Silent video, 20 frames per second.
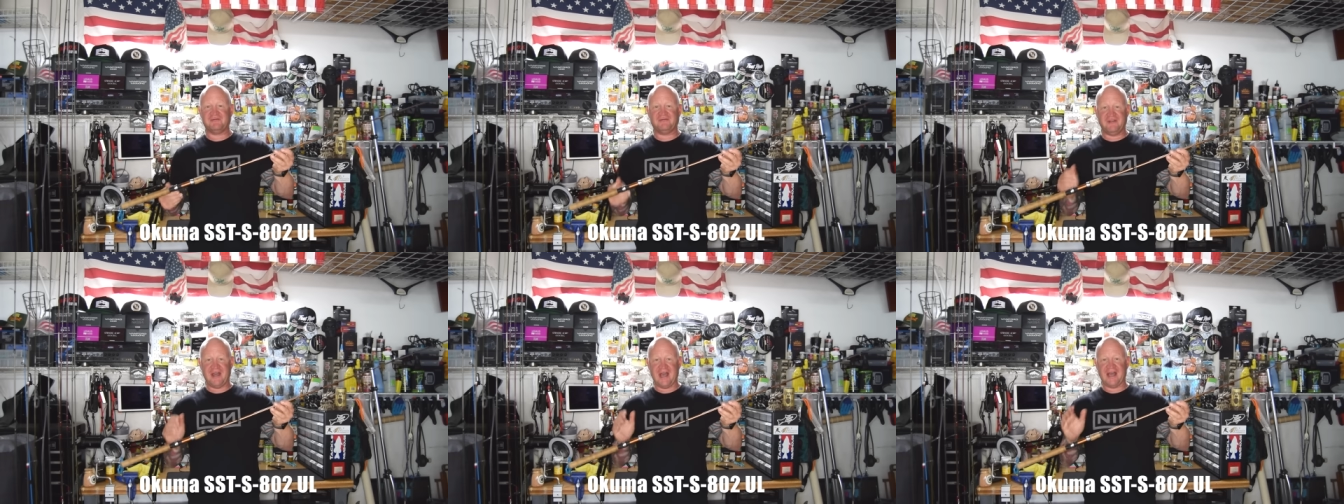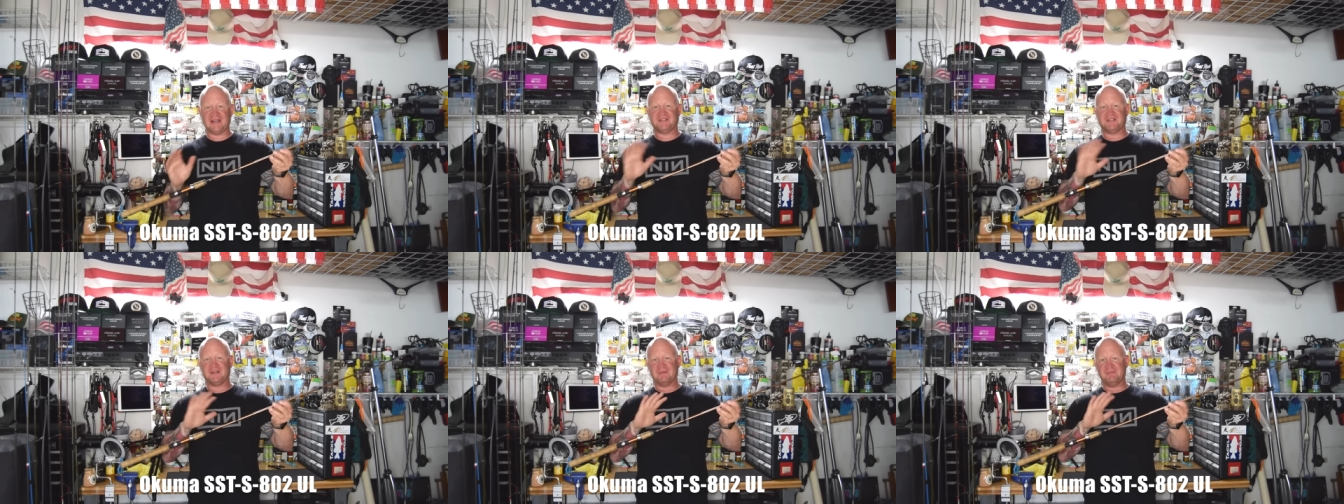
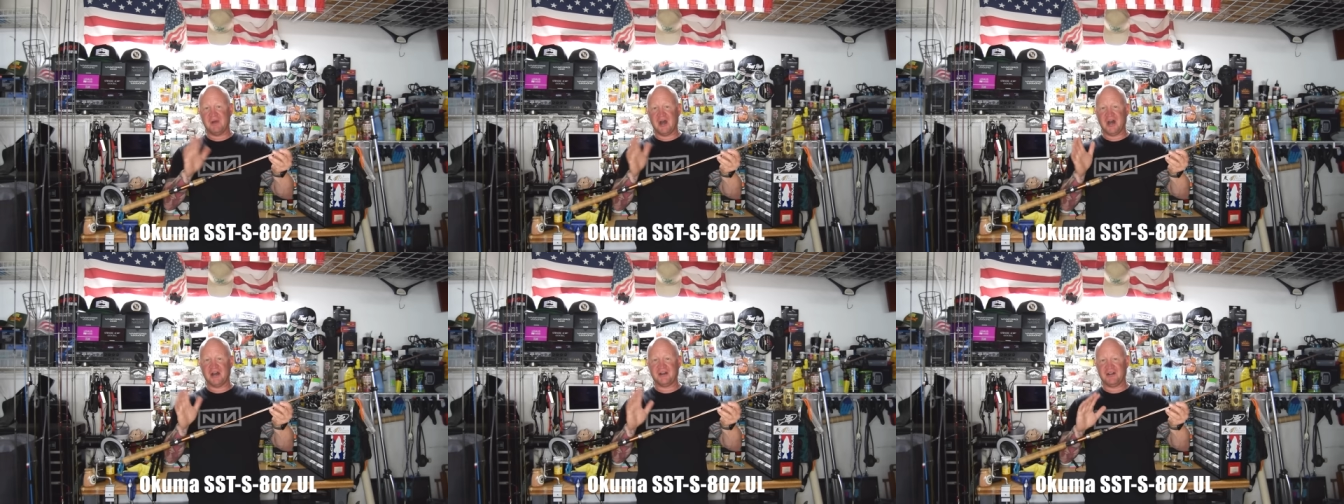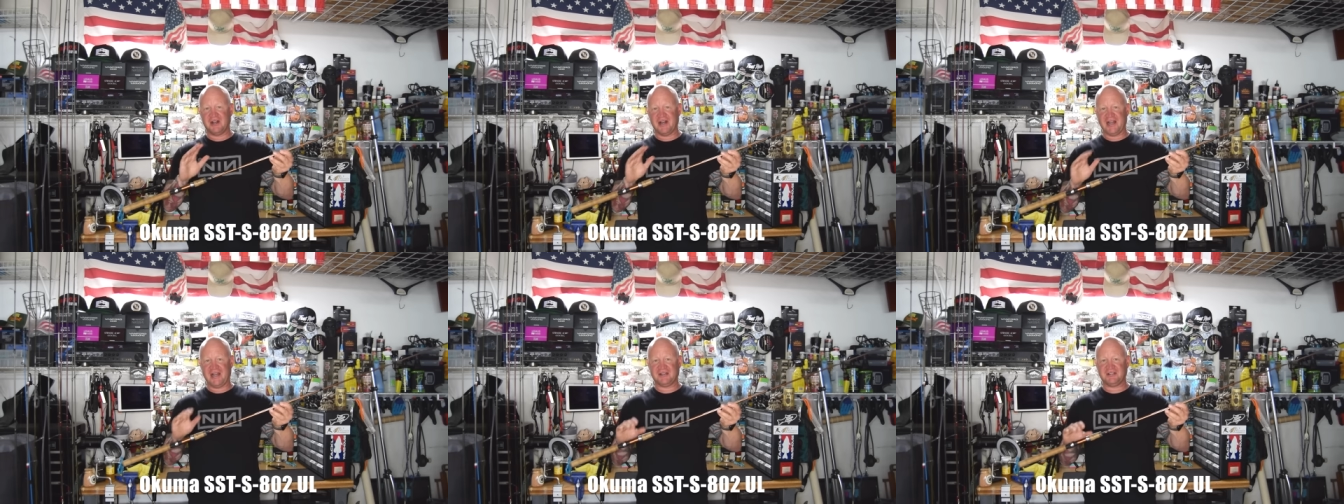fast and
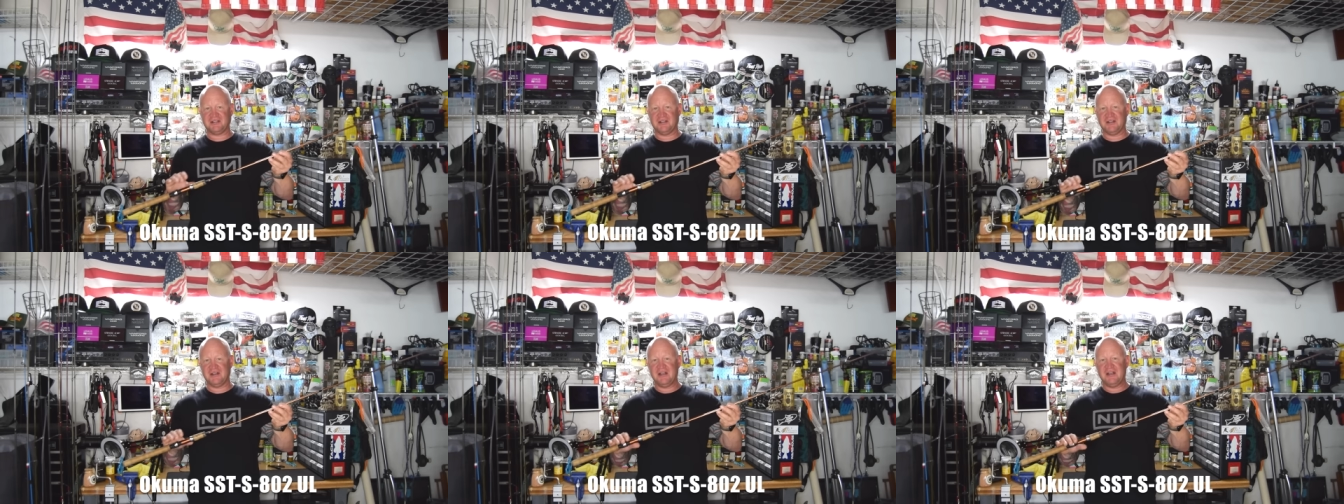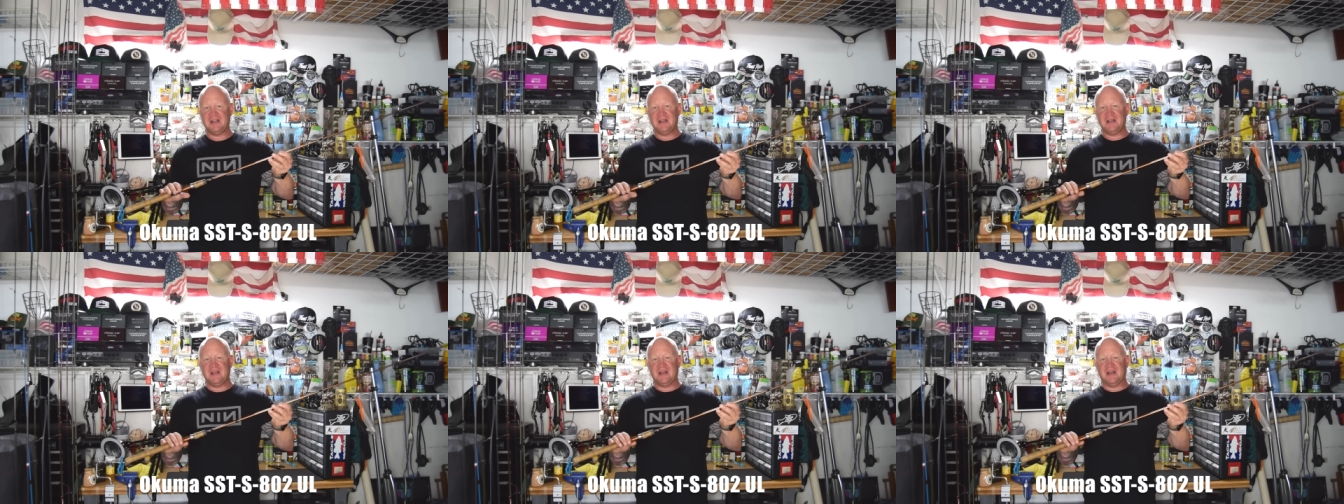moderate action.
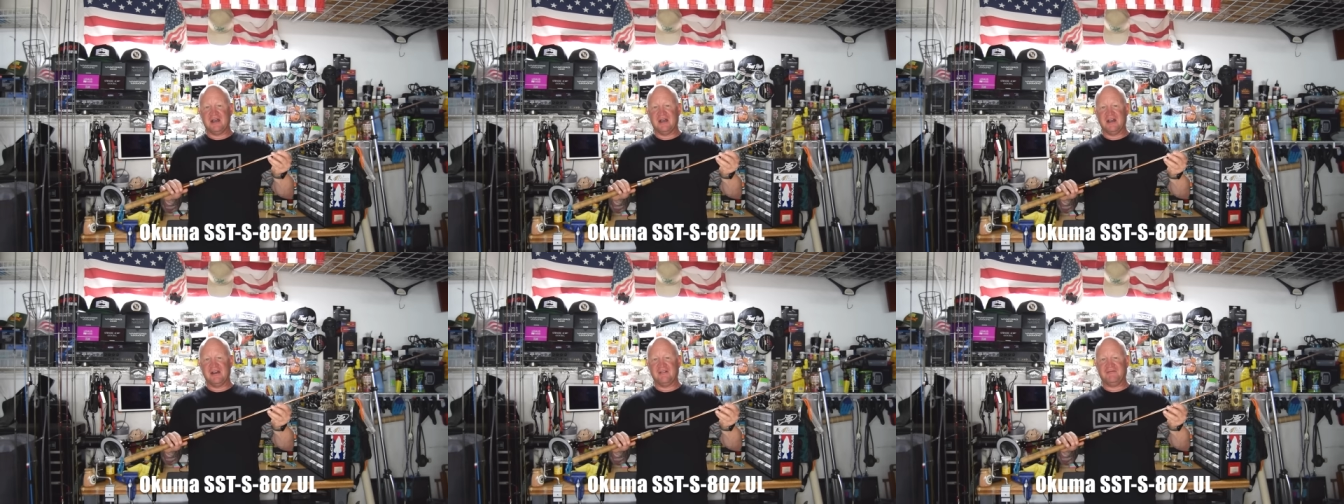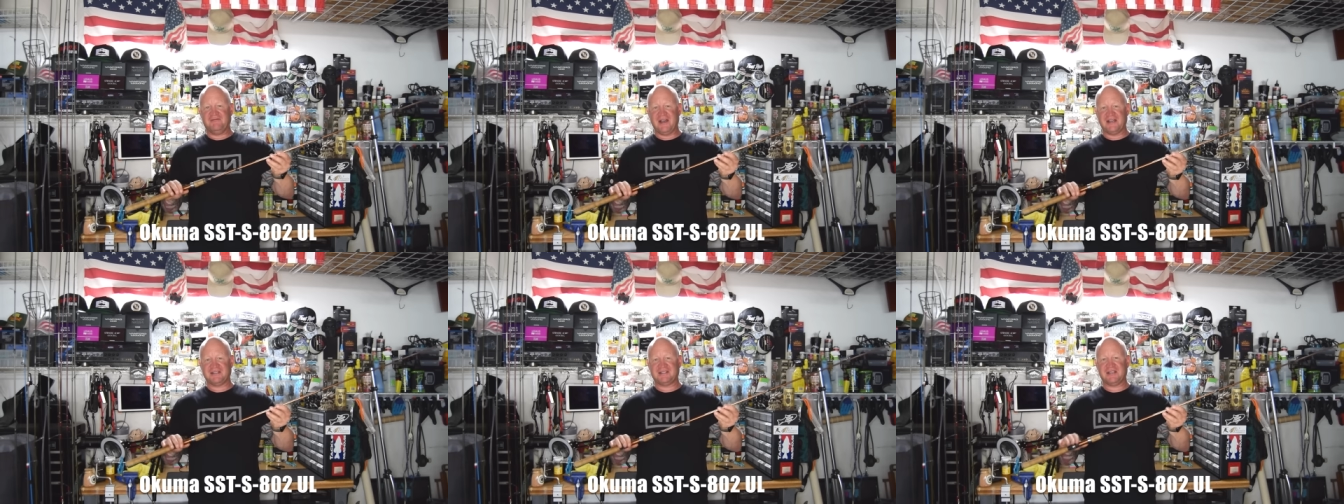
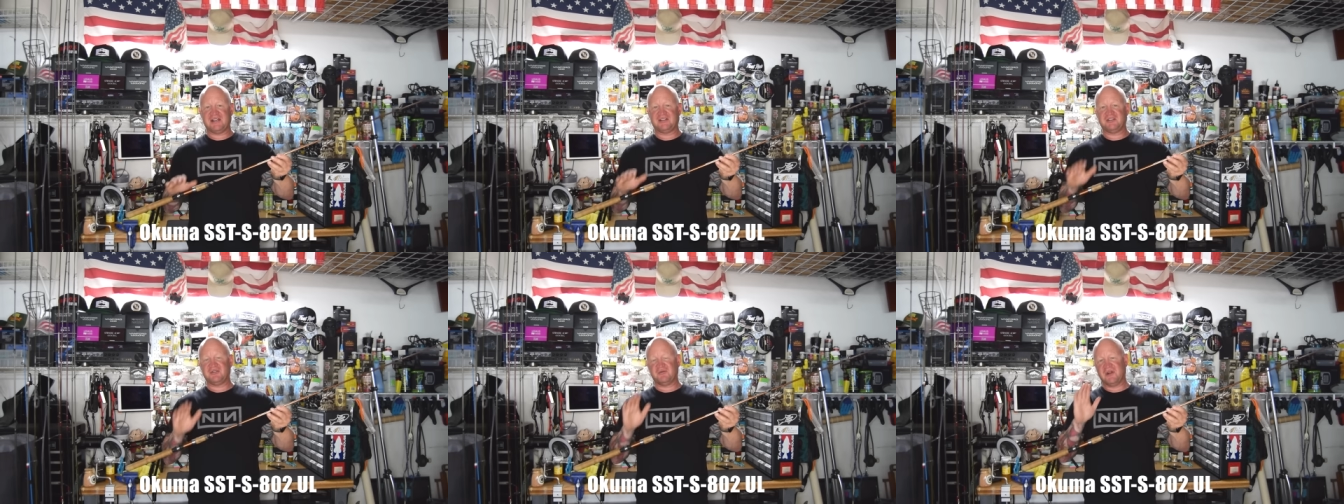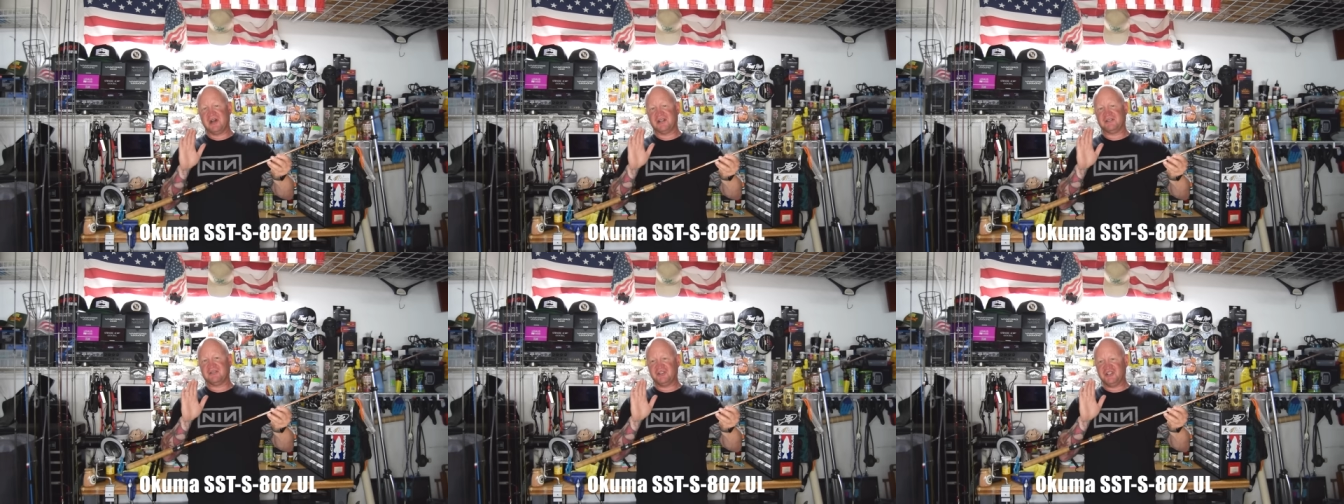Fast action
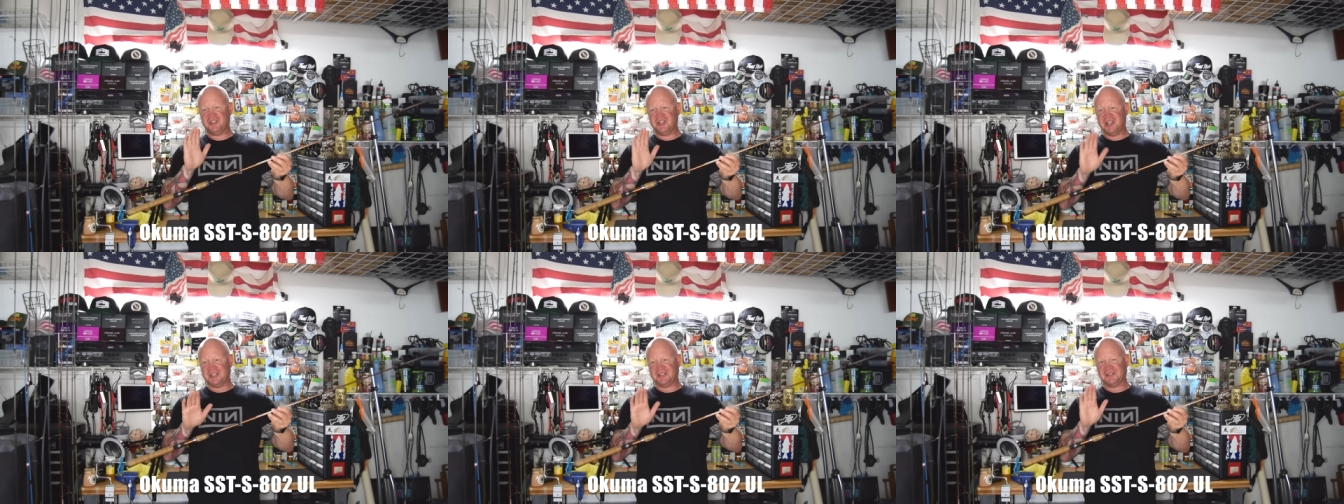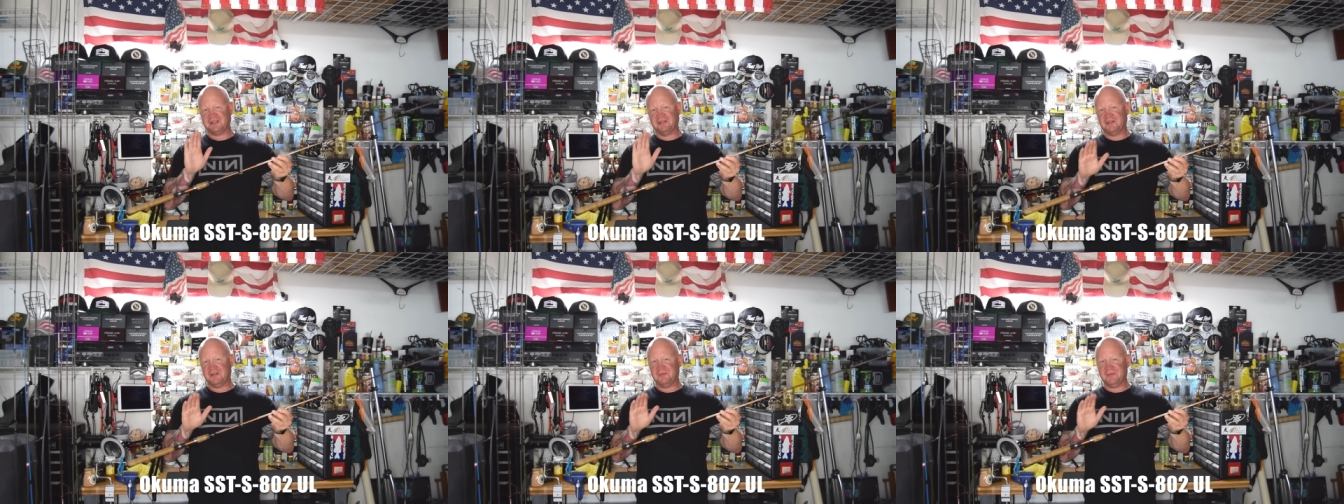rods are
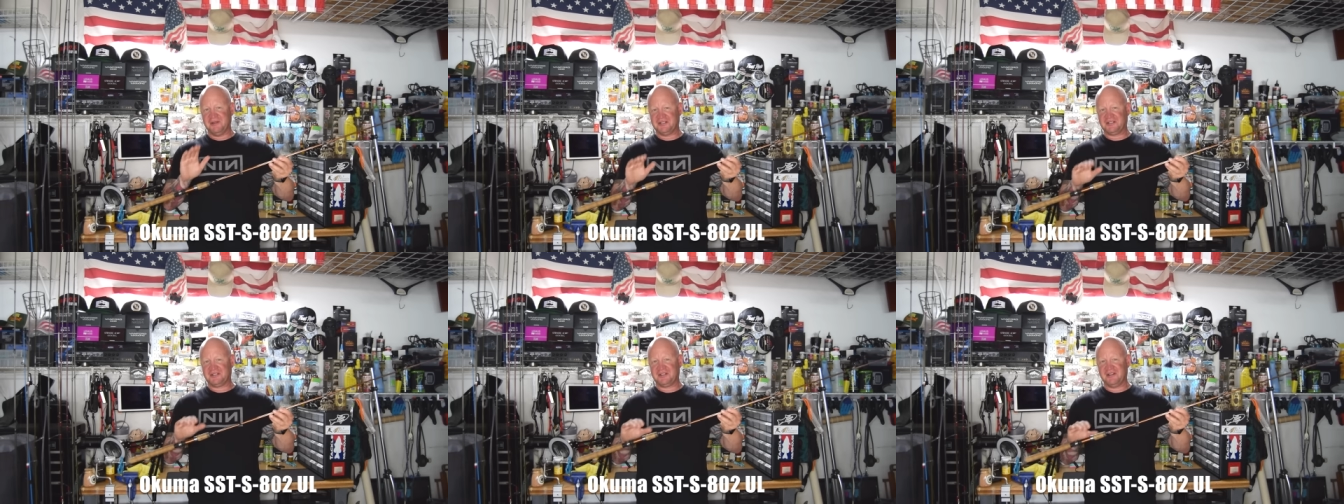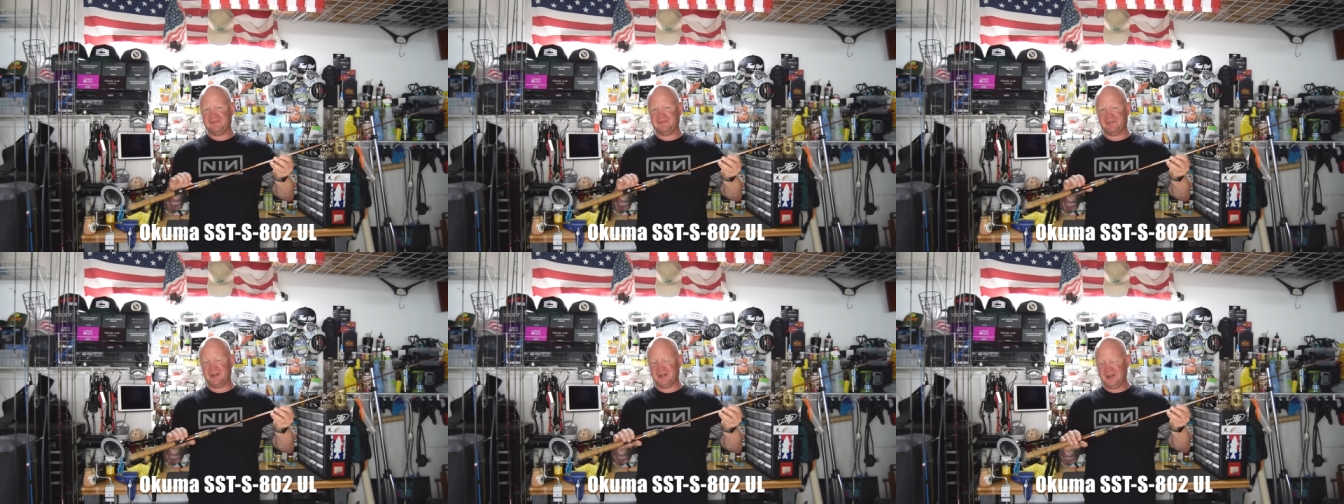just a little bit
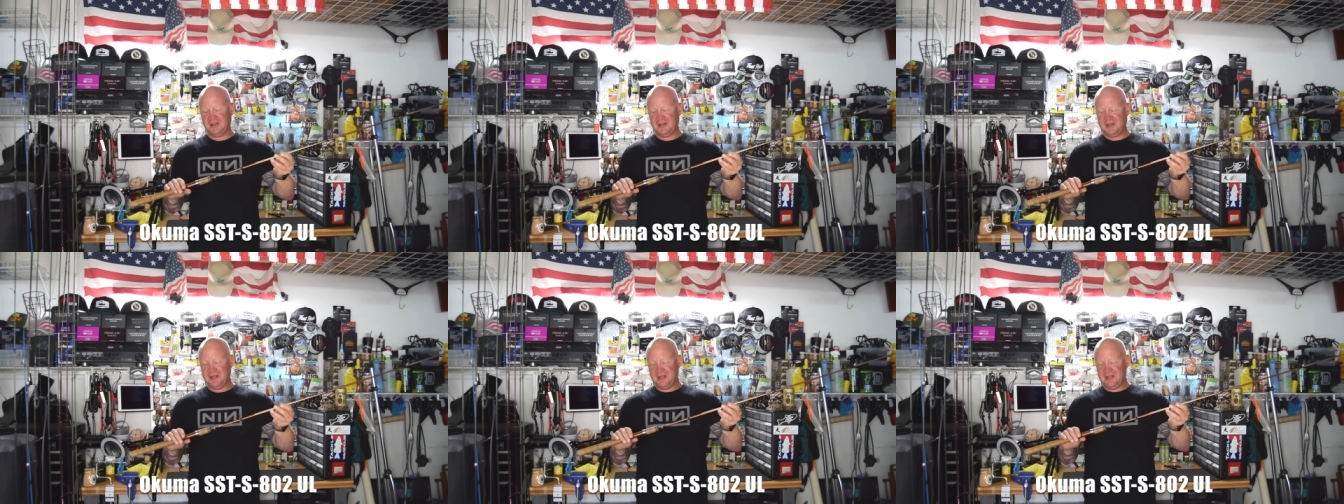stiffer.